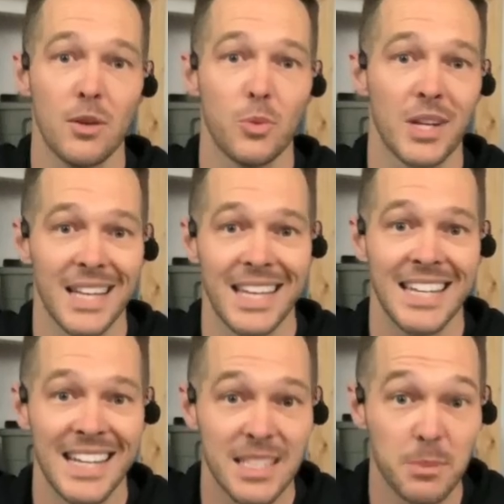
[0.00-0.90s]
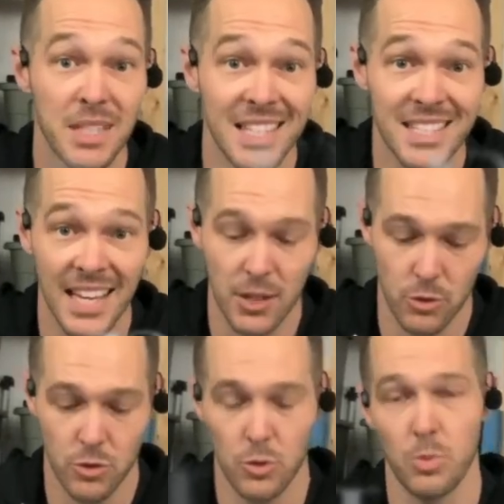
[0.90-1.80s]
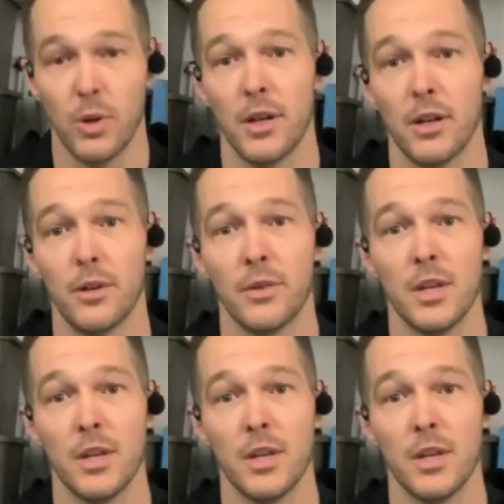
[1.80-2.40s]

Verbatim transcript: We're gonna connect them to the Cycle 2.0.